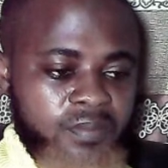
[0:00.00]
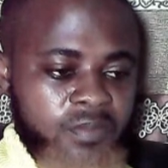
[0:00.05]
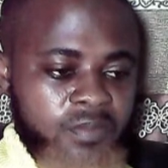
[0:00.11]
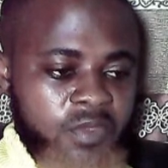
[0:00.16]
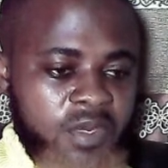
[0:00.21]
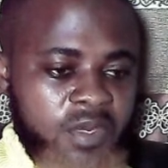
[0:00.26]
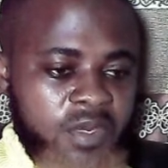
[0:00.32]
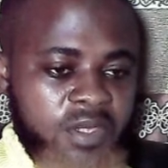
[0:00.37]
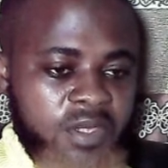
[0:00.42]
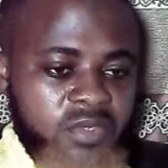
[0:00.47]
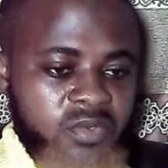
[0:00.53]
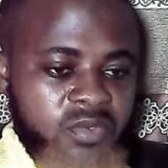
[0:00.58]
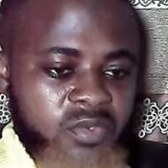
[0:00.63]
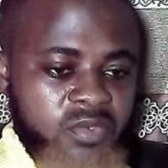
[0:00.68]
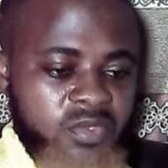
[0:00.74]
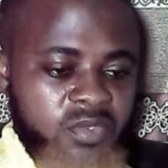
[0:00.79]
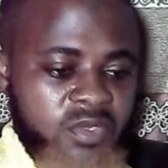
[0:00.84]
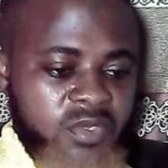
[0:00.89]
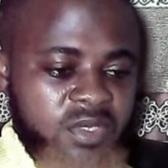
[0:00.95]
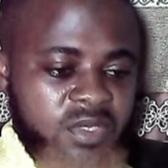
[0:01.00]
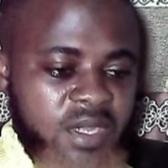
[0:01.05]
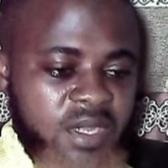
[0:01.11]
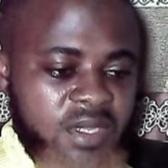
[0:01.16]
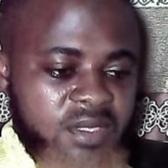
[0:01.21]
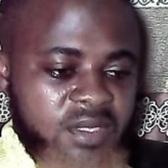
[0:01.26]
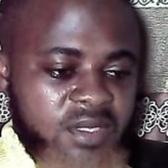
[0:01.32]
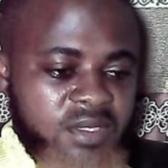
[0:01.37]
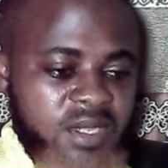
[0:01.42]
Alright, so you just like
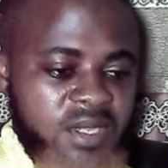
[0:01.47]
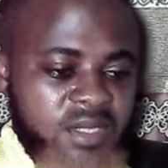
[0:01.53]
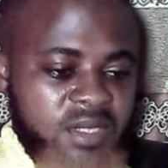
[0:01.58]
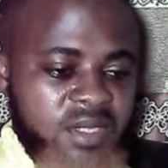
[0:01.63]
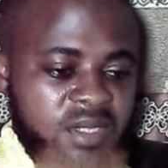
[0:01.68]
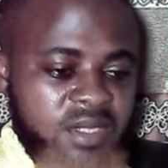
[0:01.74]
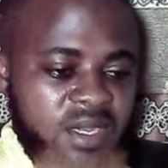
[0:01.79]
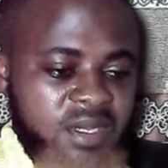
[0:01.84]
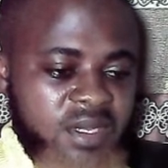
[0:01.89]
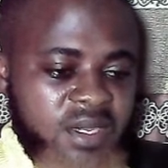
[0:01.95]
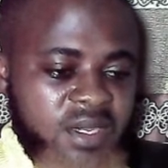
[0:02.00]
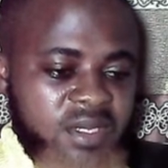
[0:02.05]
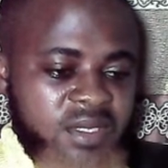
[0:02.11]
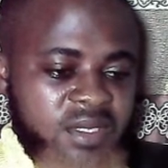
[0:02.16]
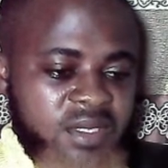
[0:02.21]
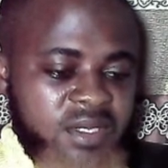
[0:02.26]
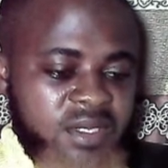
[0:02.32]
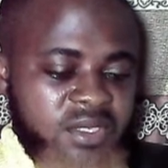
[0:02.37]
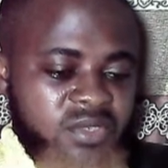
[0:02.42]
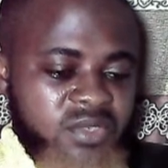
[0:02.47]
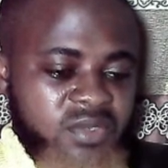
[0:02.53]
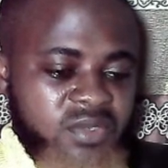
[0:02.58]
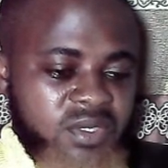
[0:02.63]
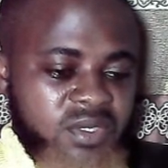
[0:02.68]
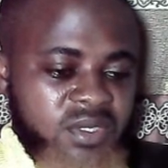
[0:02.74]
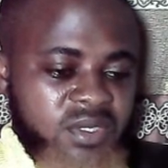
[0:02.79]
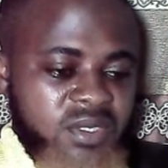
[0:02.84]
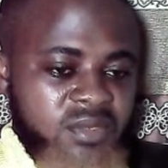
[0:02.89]
start like that, attention
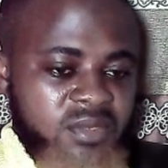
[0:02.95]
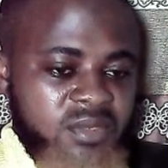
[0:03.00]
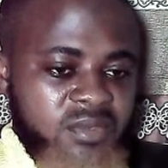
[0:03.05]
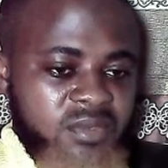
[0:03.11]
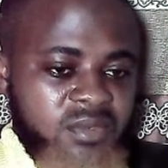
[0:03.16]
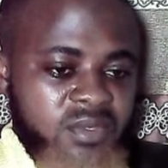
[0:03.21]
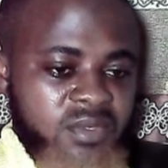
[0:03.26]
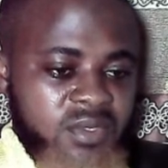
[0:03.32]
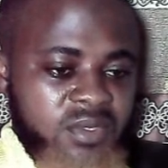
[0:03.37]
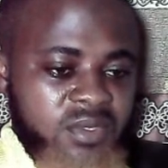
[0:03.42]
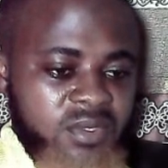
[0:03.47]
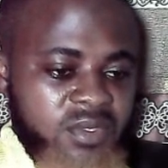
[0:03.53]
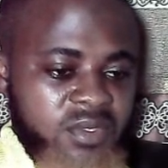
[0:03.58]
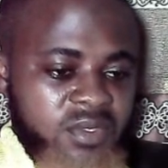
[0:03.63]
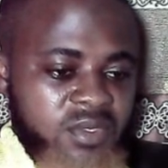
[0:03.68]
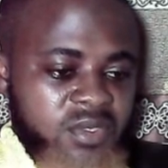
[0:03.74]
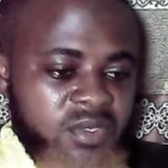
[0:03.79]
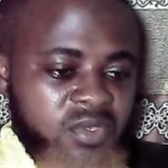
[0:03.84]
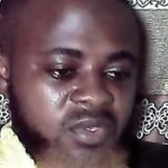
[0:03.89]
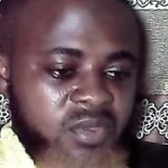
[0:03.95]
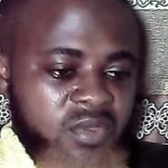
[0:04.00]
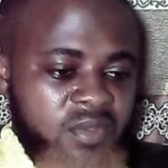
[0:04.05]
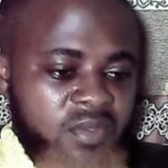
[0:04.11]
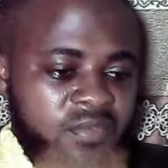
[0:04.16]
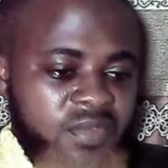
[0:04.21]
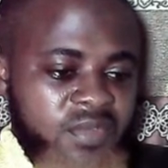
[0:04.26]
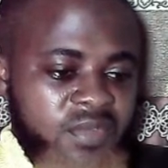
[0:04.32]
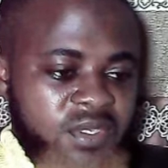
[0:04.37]
detail. So
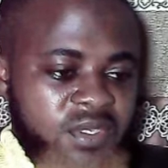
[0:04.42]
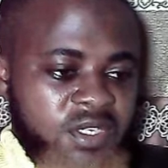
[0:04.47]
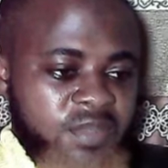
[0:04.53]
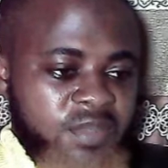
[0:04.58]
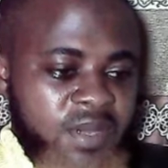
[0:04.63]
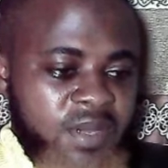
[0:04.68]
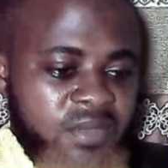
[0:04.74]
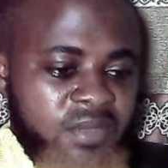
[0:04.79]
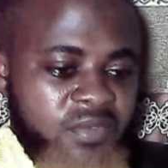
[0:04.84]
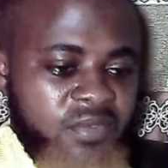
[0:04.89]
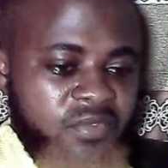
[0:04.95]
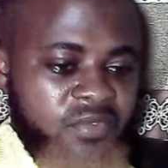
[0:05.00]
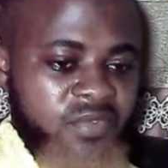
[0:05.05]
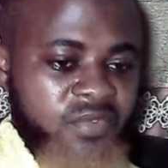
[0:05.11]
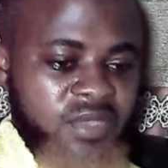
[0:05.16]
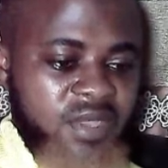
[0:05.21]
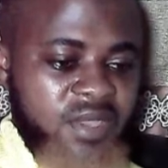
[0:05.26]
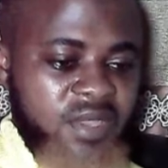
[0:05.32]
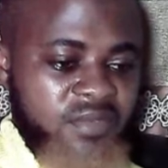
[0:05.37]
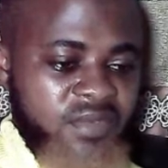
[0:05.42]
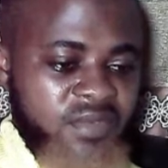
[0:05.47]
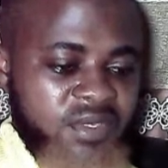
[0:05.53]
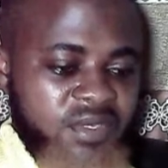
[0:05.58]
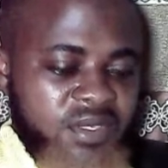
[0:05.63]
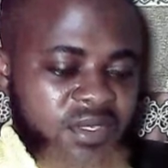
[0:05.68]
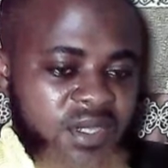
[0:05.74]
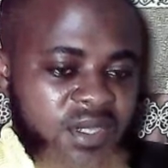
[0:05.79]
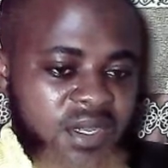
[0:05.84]
if this is part of what I've
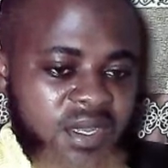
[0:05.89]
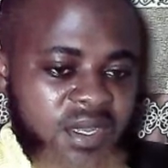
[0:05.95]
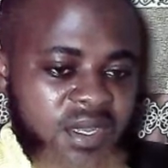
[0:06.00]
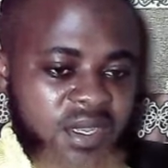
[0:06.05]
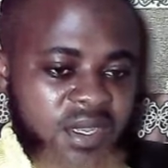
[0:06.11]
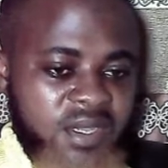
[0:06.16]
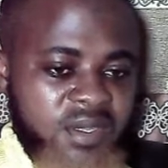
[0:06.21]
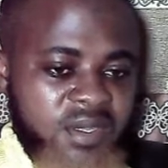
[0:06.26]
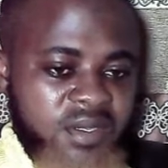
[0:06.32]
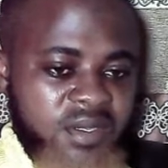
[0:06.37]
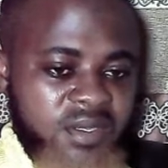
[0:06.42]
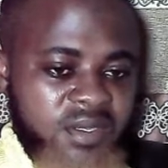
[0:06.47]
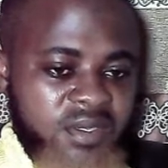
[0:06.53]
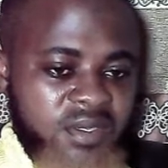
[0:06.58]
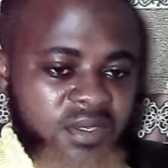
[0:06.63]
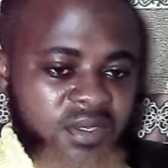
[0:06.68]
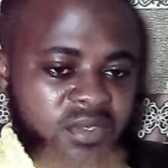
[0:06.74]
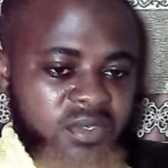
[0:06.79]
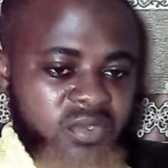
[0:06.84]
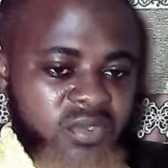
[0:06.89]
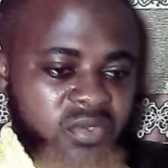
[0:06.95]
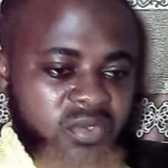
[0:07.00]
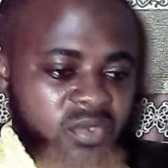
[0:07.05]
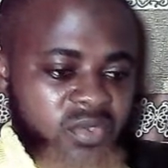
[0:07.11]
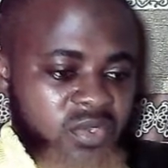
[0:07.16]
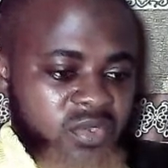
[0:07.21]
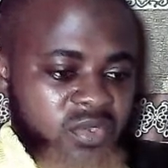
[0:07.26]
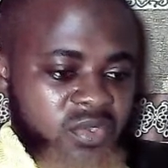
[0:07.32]
written earlier, so you
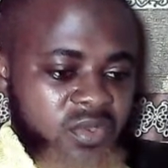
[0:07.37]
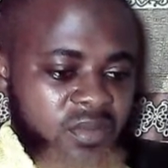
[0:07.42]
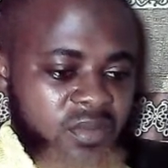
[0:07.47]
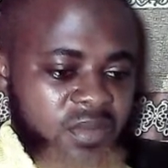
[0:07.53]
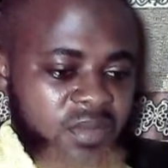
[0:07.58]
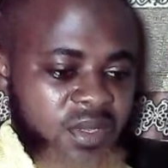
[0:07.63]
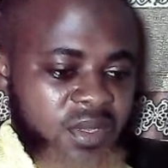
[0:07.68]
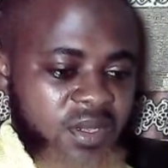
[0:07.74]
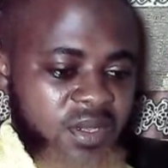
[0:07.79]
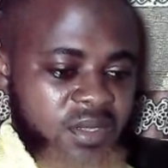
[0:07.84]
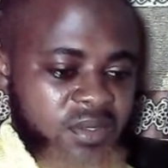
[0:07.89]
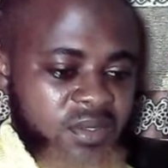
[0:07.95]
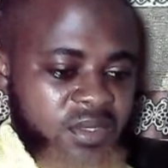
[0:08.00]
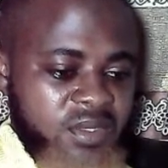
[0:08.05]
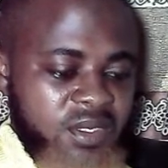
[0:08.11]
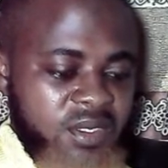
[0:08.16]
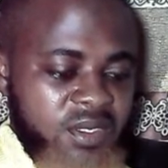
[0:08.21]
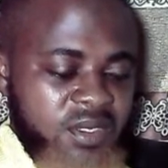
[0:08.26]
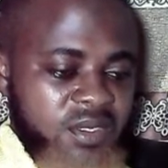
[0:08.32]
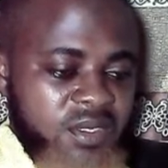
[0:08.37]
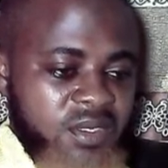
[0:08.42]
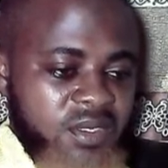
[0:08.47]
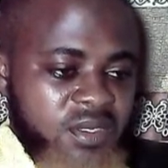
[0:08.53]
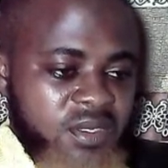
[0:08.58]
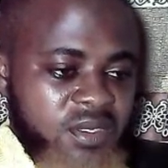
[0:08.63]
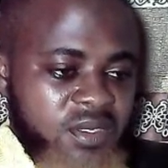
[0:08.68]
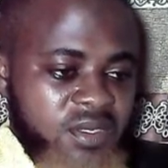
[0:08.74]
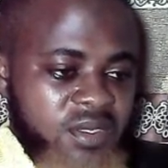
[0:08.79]
just come here and say
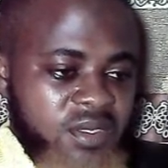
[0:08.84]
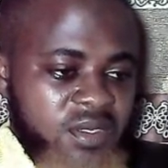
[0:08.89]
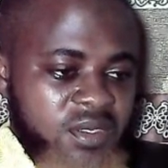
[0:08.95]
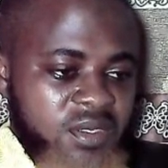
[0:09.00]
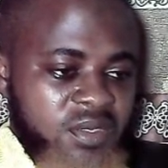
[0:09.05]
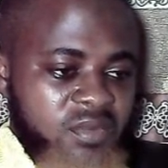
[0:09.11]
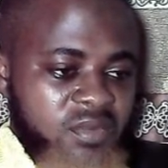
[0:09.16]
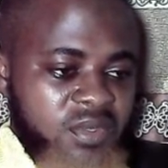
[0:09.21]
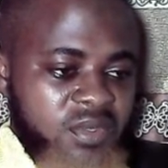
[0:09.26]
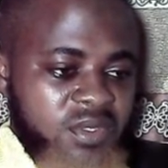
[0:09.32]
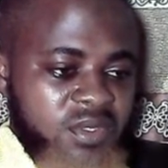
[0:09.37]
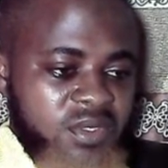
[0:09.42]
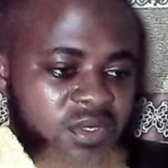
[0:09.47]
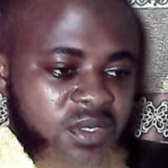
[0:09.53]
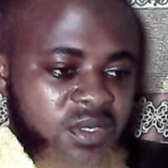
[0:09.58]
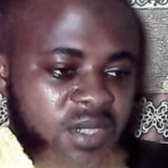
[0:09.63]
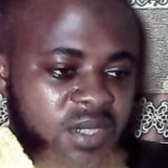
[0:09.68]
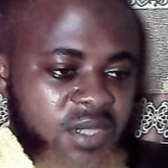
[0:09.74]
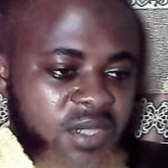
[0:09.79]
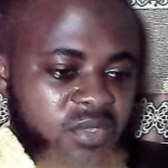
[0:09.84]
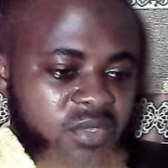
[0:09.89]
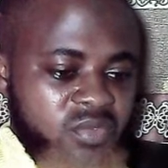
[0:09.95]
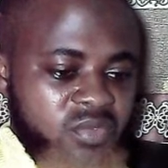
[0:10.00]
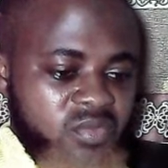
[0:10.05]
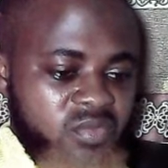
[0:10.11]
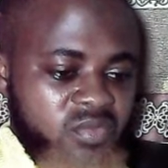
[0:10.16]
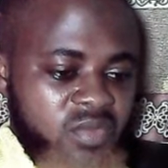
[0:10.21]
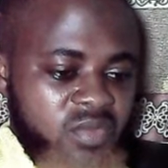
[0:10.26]
what is the title
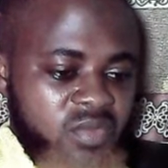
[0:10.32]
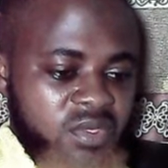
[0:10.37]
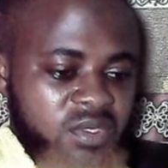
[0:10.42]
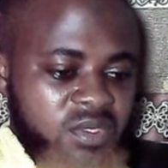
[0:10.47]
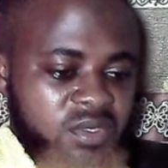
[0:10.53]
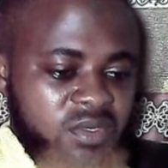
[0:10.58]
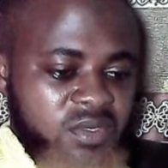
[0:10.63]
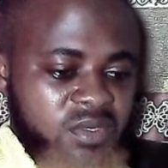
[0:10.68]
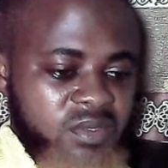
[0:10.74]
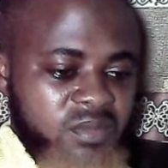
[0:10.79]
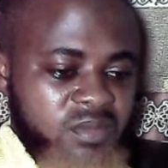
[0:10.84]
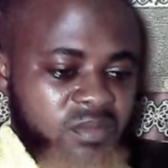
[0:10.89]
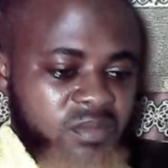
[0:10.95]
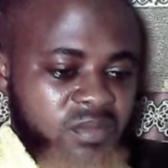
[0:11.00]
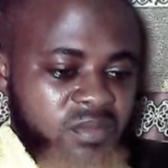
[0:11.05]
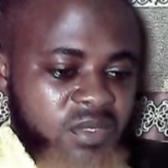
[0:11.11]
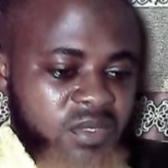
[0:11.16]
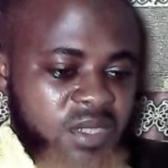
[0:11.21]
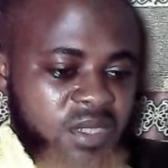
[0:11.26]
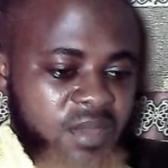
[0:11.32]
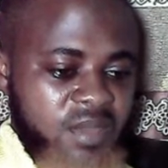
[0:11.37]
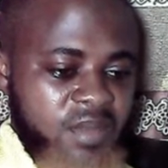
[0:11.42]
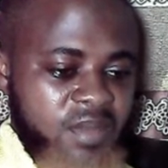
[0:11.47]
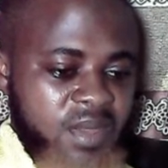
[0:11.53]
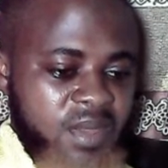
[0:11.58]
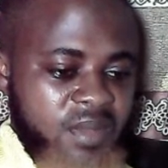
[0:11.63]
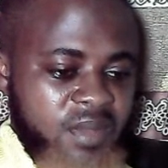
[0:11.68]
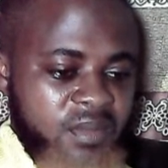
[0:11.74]
What is media
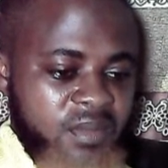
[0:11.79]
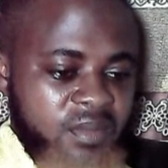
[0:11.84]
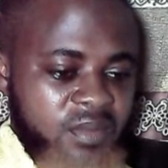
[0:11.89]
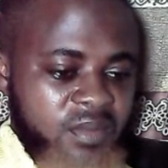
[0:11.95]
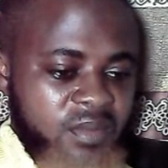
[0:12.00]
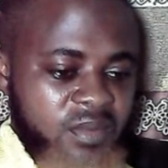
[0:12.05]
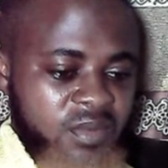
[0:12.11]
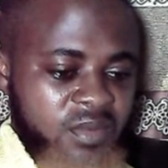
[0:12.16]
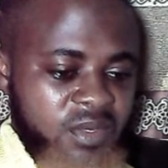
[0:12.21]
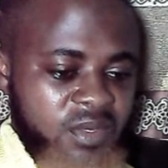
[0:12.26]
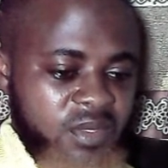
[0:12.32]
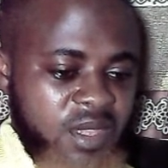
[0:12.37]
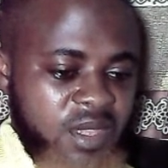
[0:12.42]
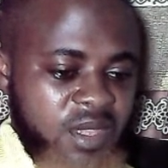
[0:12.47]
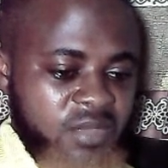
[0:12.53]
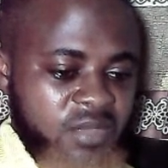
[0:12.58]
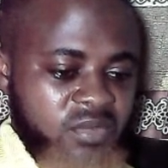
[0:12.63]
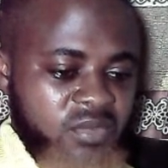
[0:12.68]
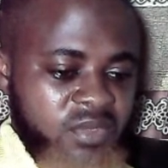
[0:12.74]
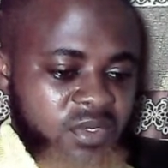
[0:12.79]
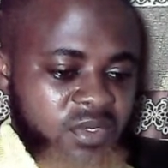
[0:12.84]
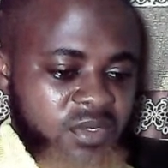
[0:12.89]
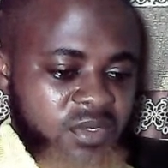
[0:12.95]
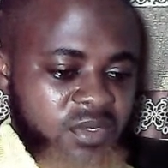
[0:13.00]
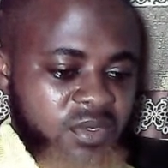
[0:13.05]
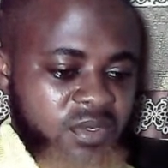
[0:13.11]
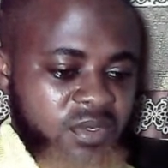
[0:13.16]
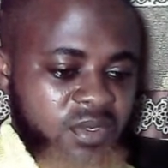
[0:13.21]
buying? The title
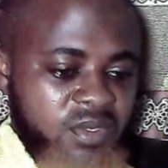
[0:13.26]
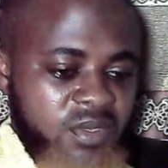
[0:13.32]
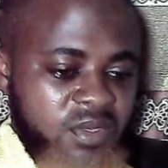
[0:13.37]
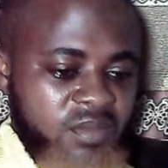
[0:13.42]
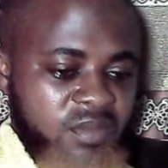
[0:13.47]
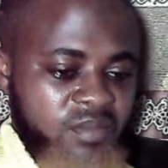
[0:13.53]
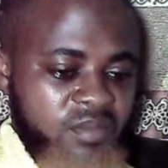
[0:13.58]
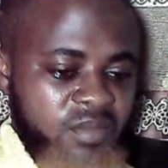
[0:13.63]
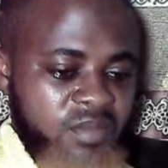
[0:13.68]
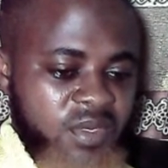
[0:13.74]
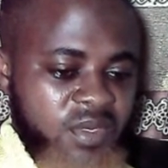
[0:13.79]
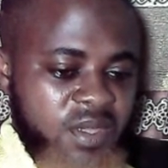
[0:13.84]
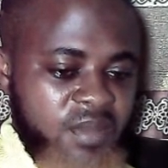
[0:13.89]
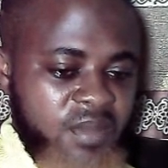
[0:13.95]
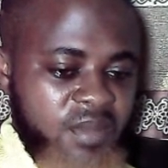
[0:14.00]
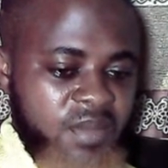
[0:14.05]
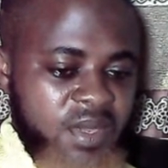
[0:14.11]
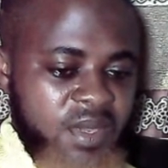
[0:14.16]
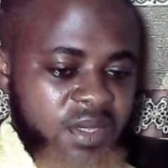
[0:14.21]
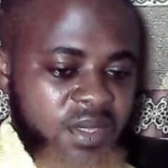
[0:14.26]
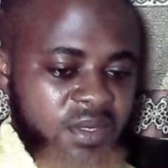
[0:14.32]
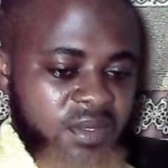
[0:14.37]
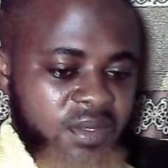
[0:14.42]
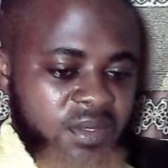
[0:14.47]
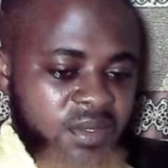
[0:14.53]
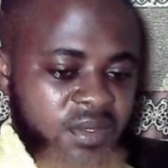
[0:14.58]
is media buying